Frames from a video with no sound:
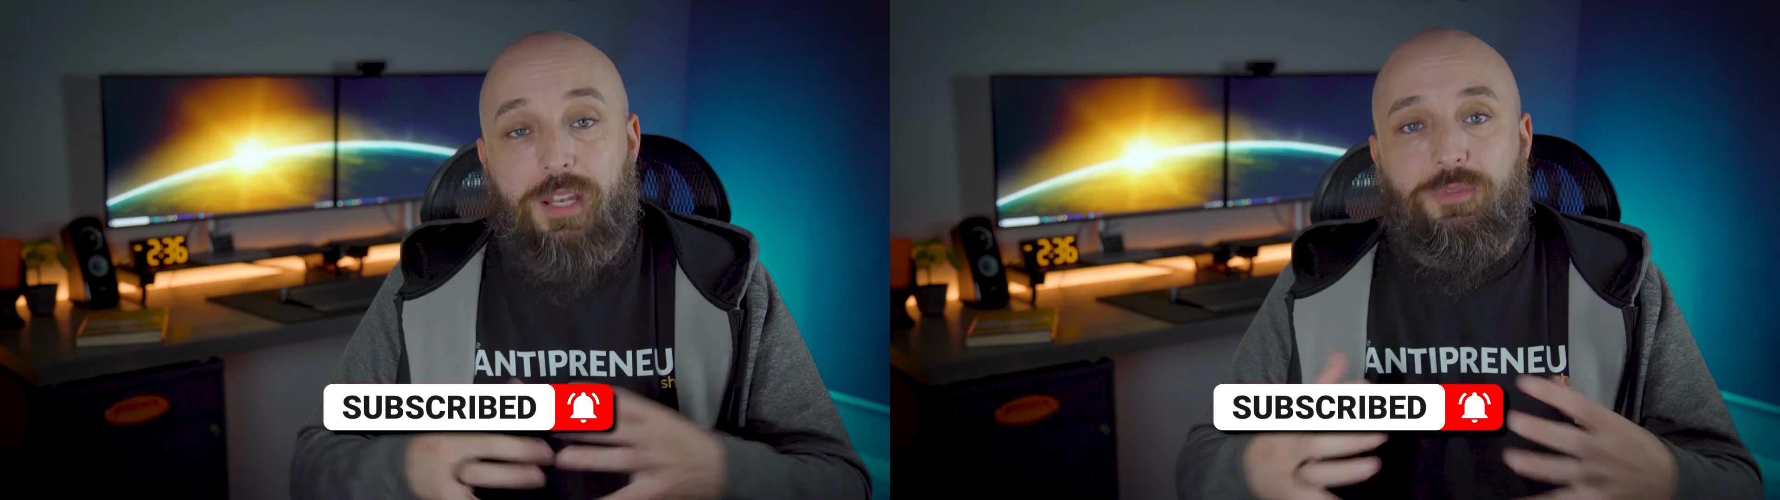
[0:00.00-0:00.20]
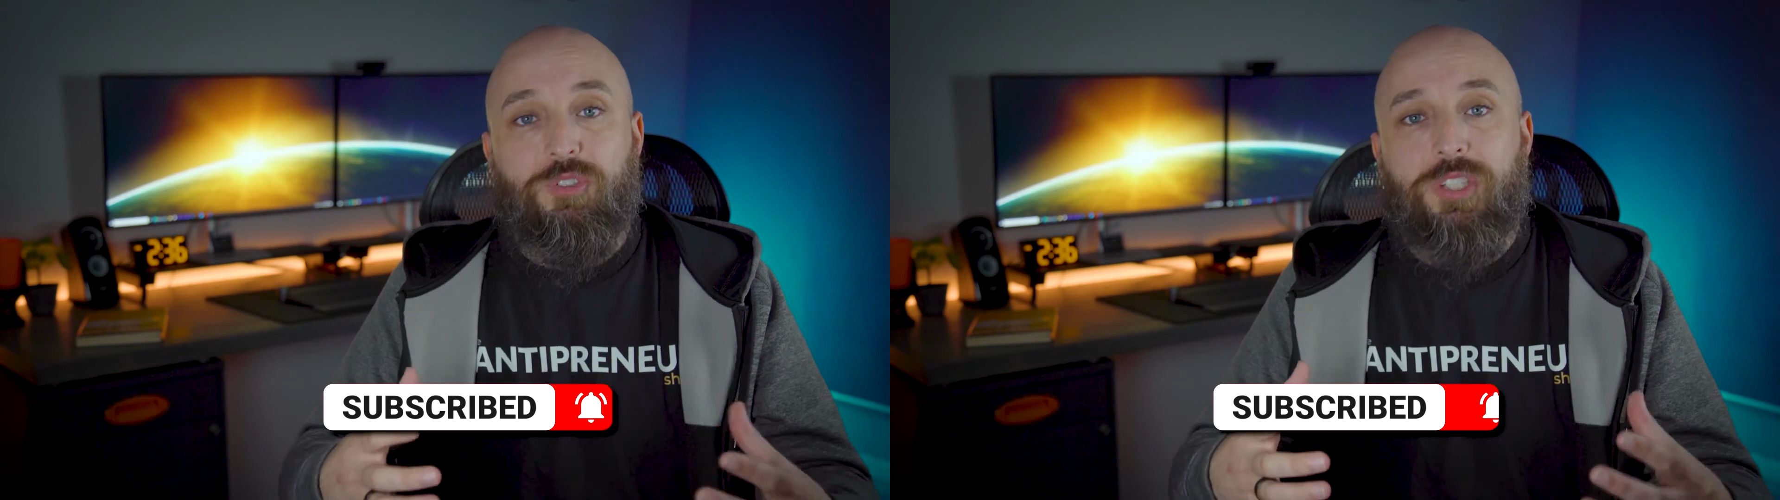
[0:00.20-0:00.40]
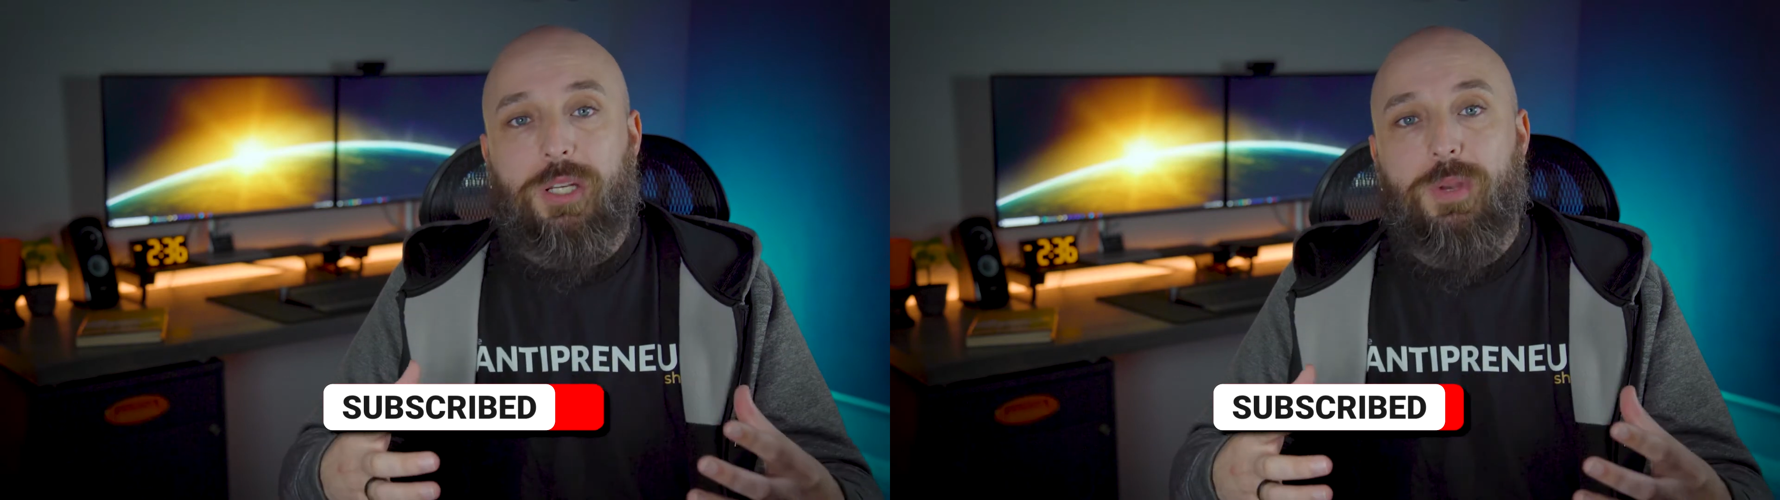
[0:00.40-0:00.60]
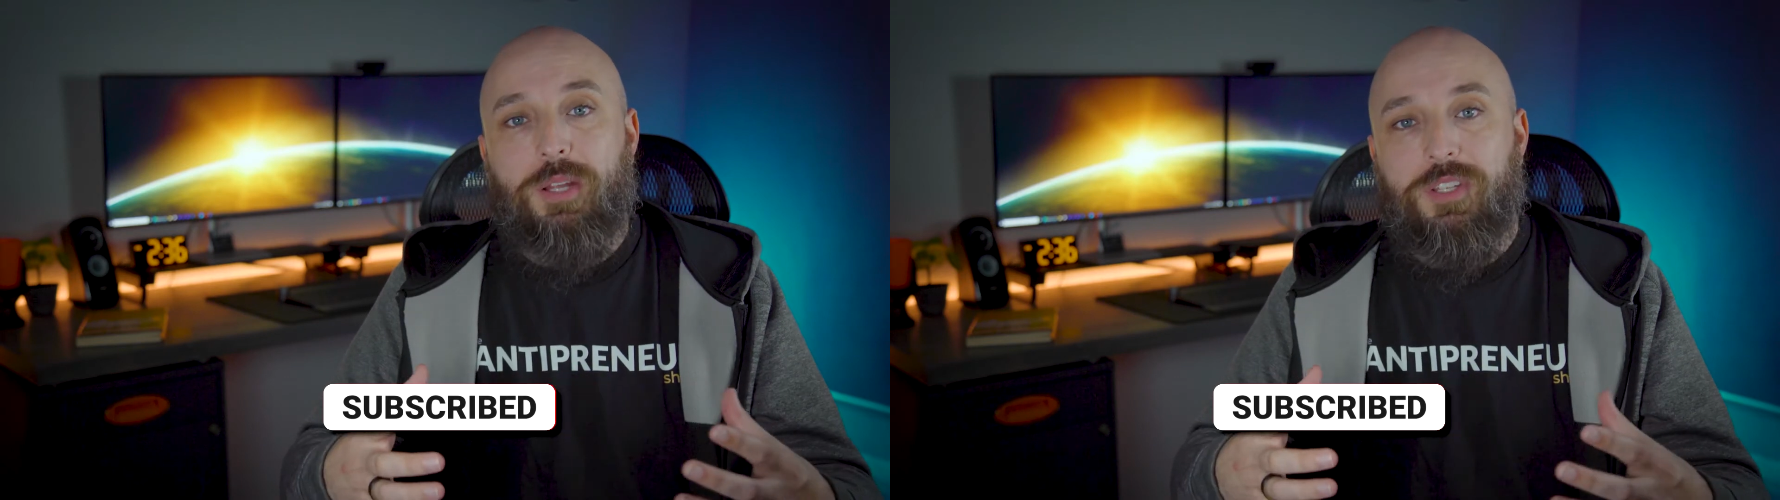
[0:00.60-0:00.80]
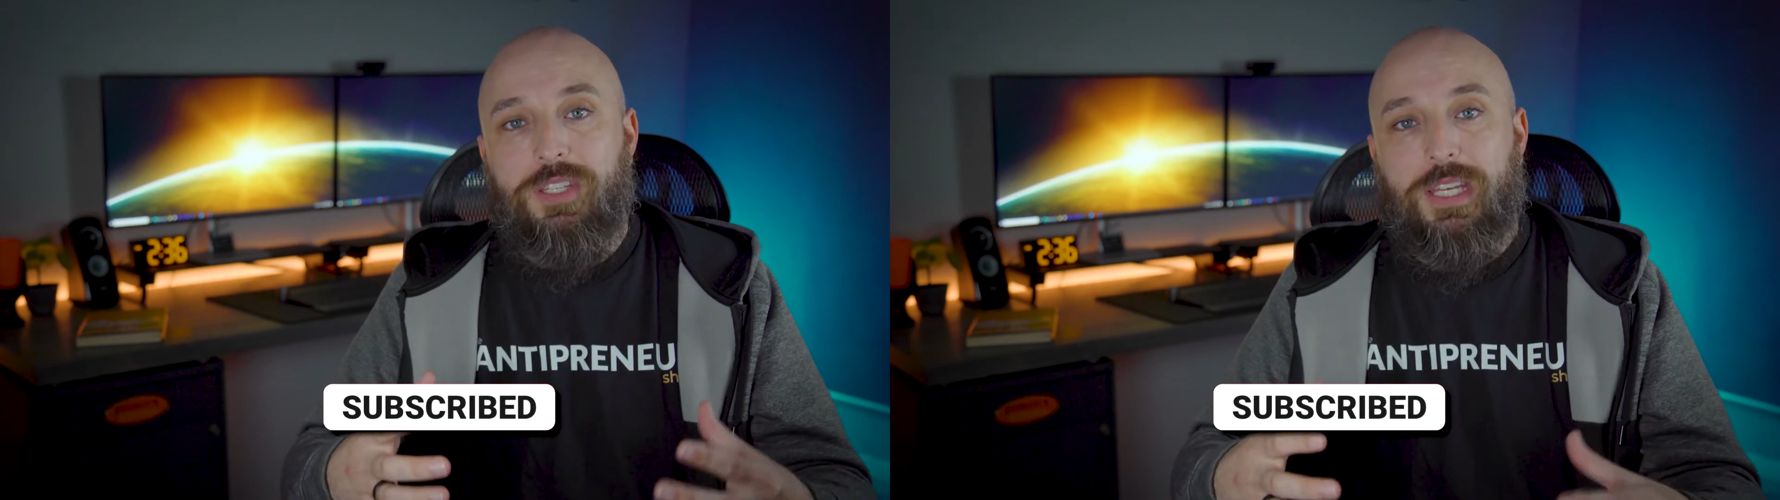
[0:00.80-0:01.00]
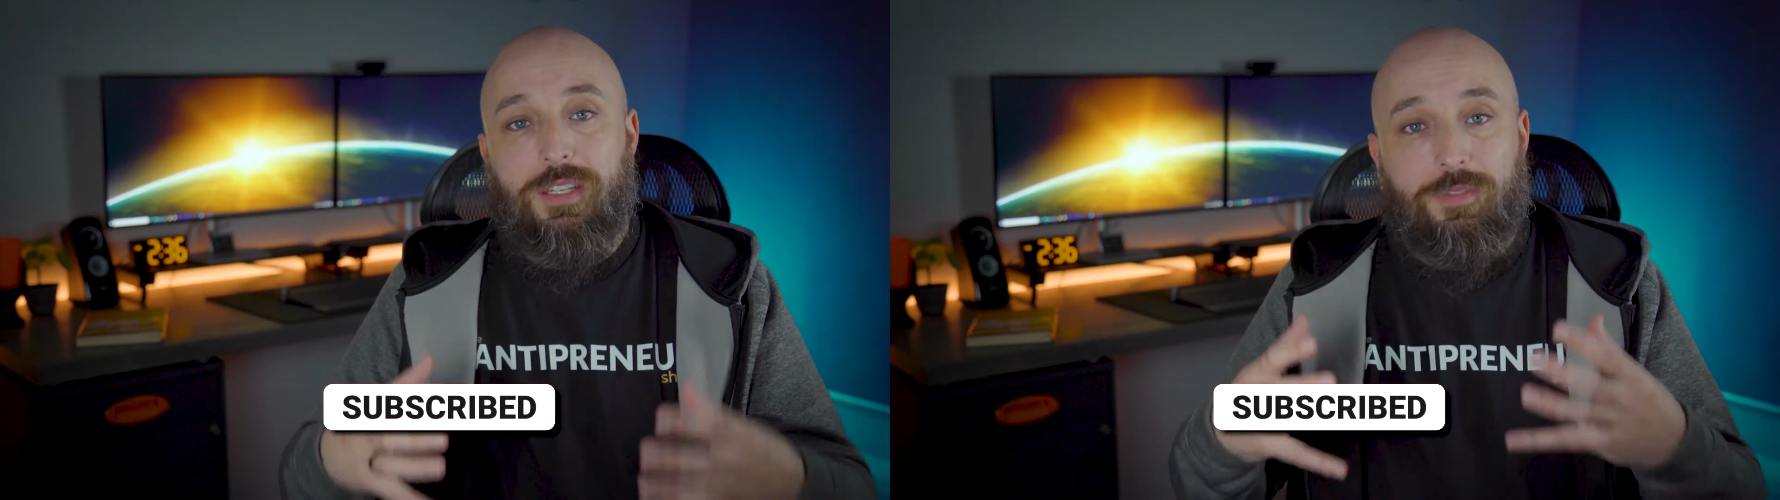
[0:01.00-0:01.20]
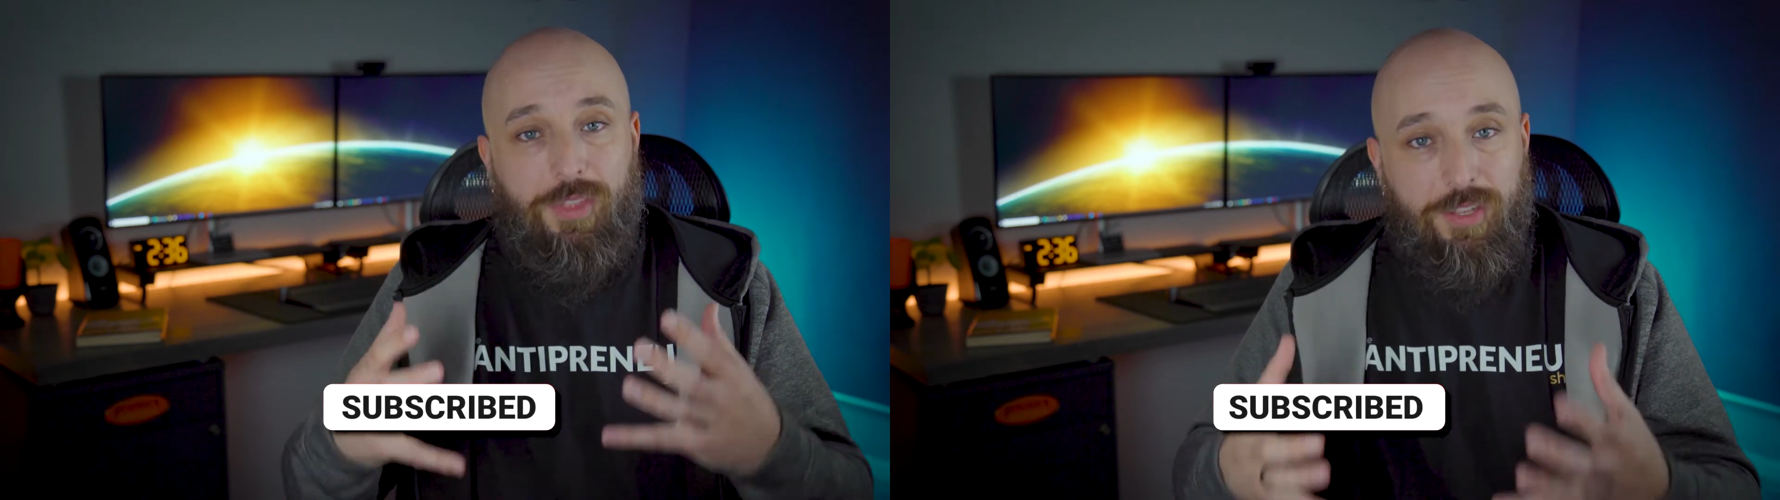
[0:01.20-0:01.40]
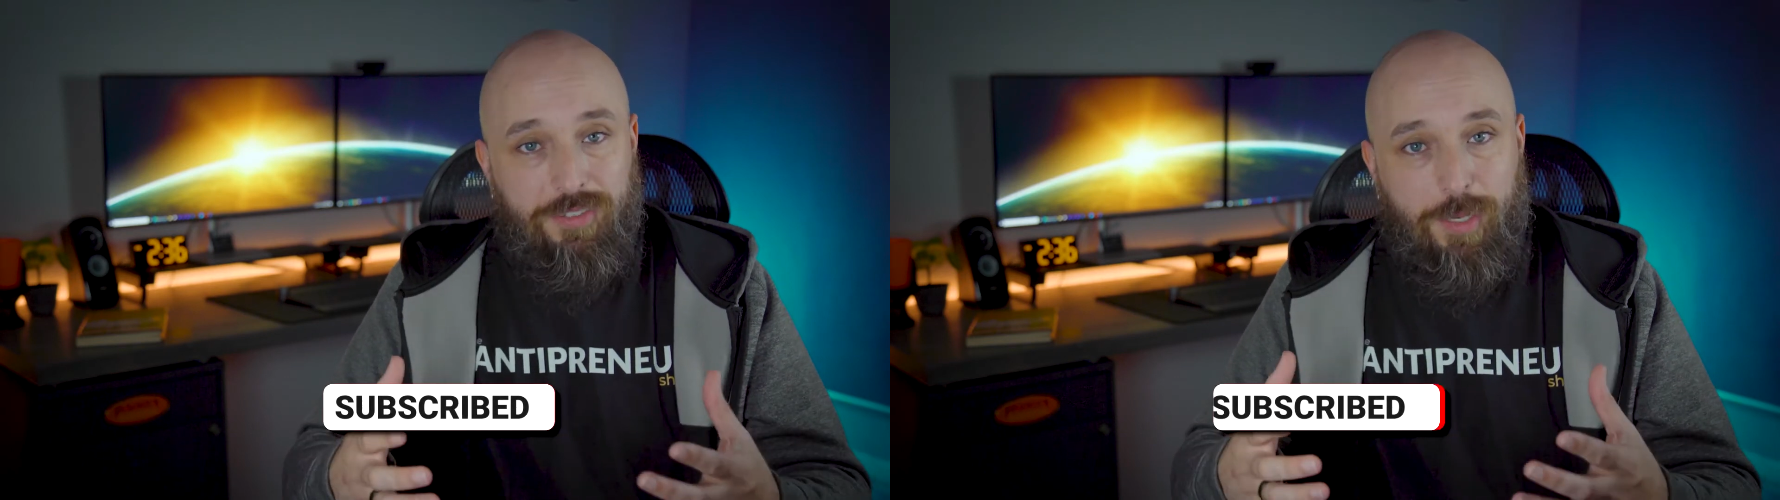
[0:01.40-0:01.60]
And if you stick around to the end
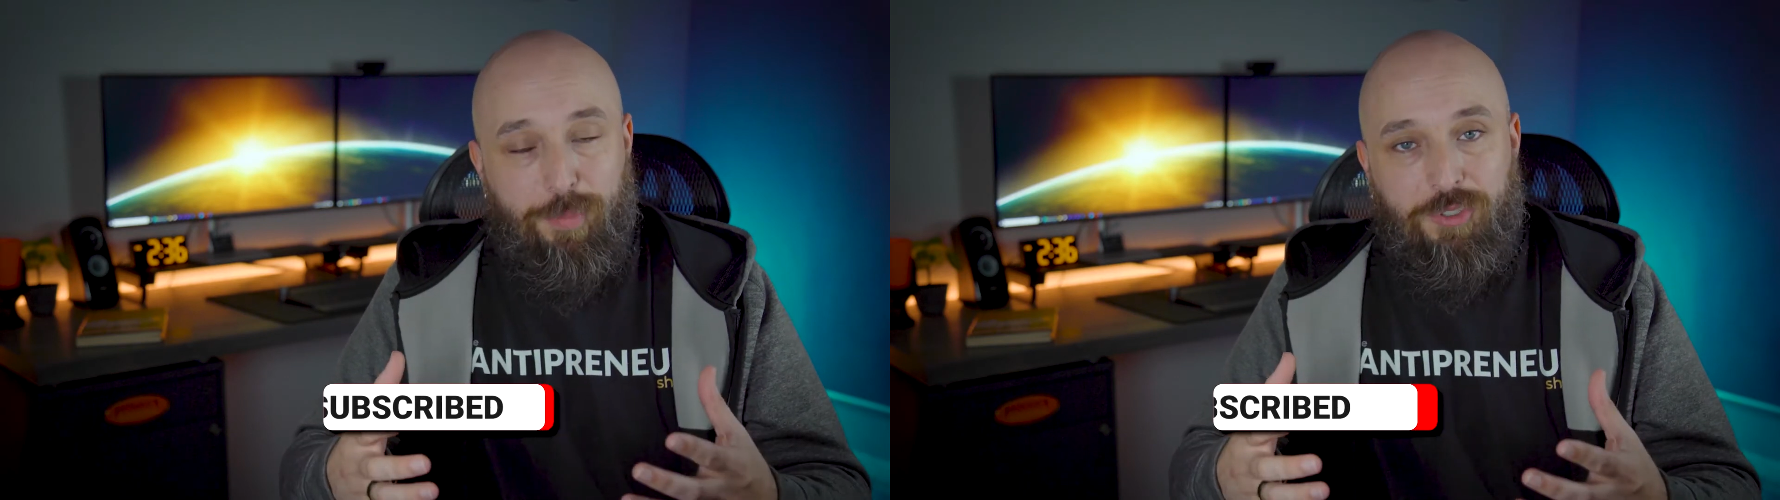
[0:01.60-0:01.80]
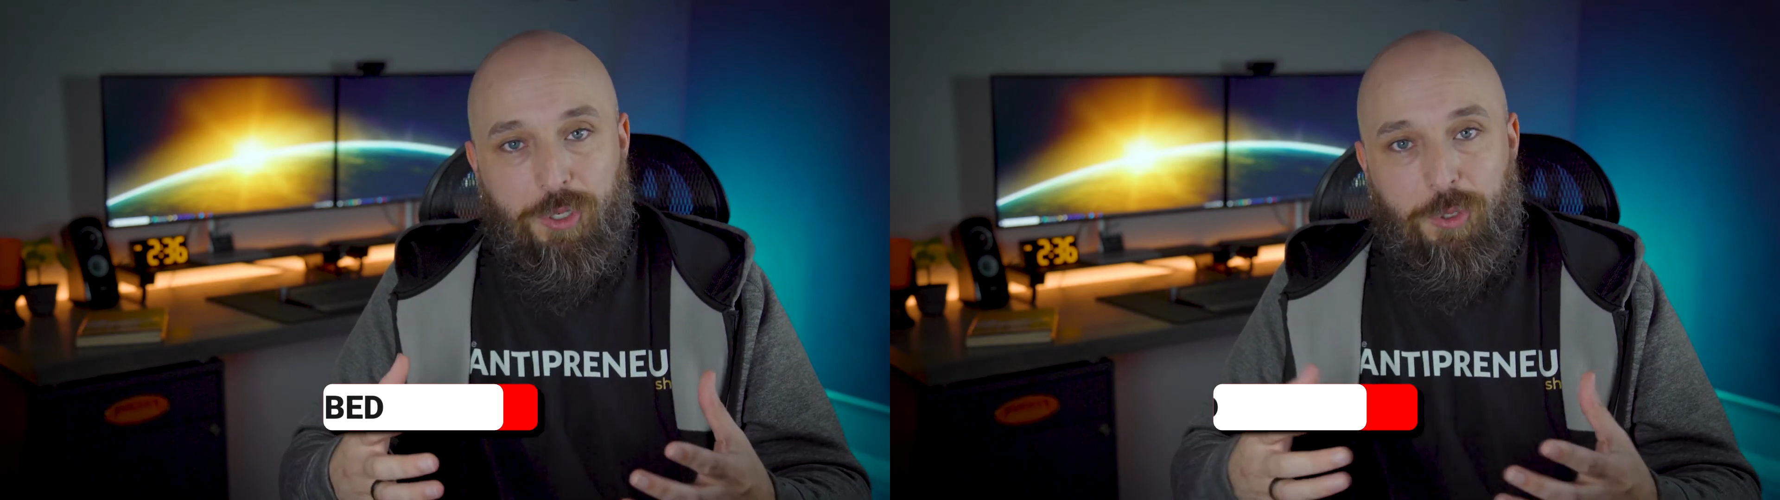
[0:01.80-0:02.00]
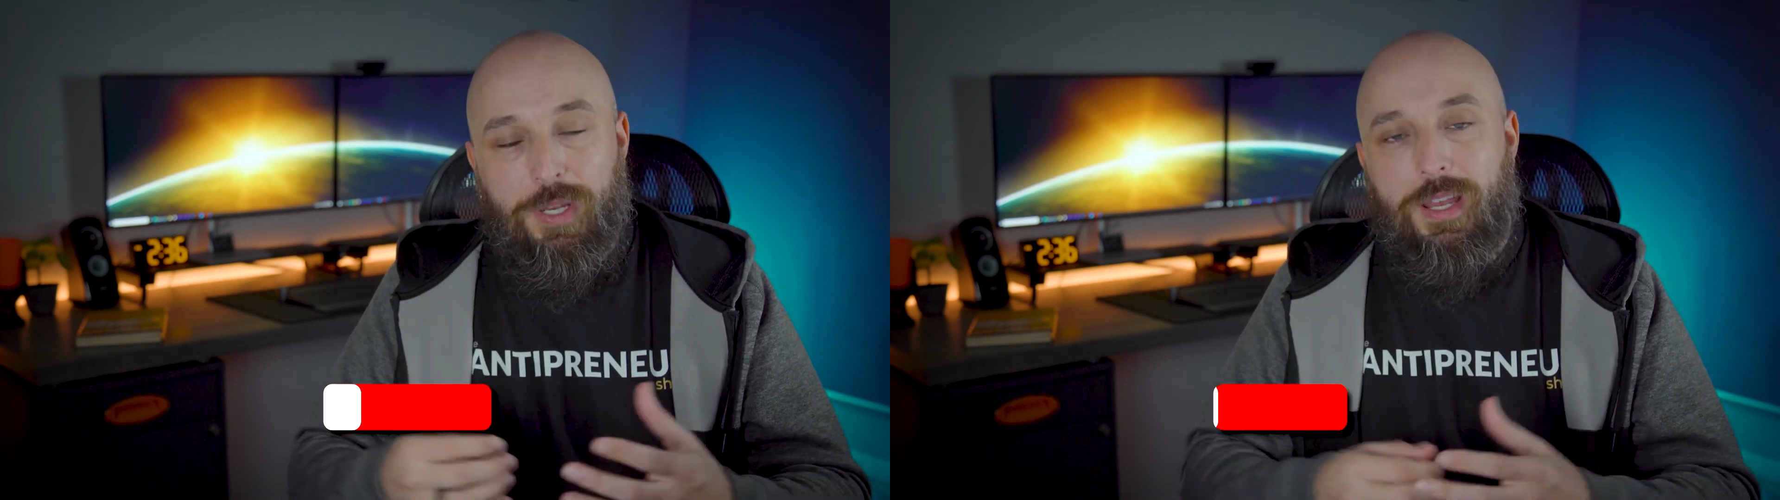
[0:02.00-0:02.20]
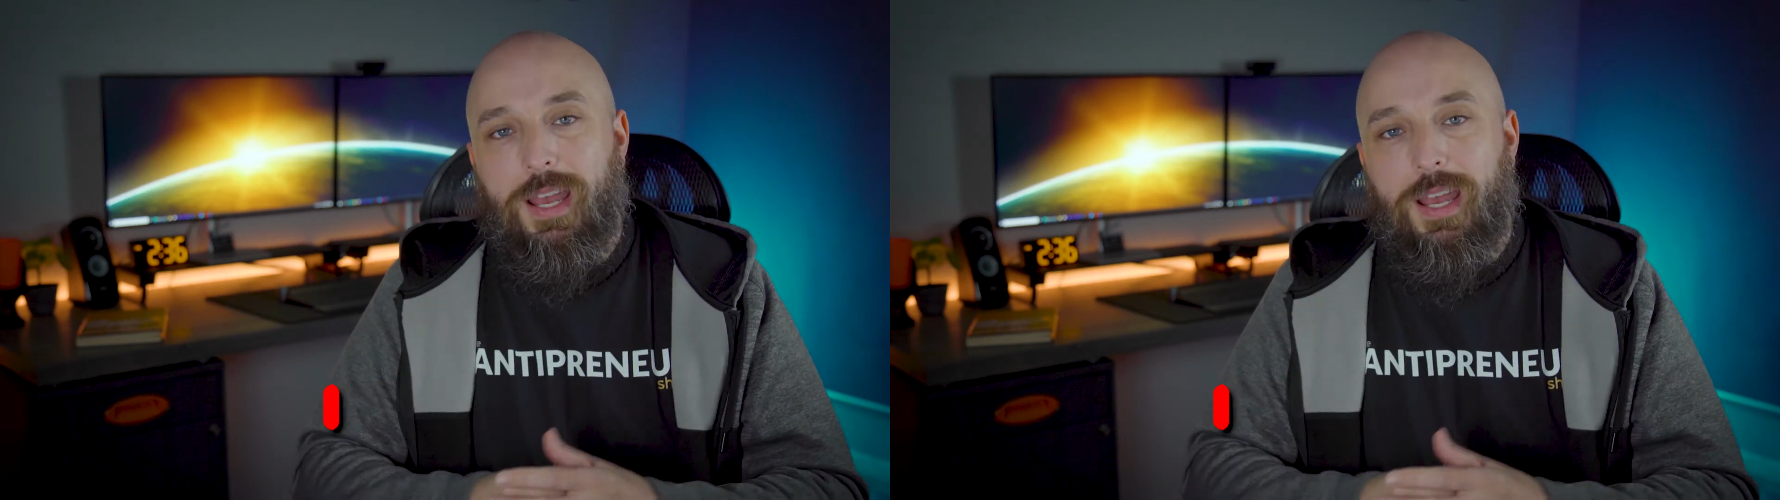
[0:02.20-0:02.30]
of this episode,